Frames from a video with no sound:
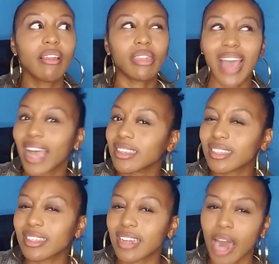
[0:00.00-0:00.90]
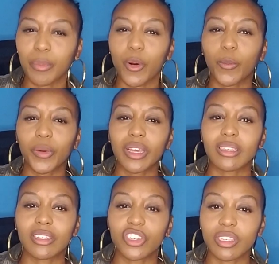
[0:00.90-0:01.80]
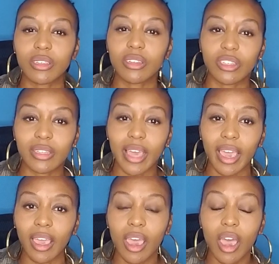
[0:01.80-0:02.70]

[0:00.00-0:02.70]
That's not appropriate to say,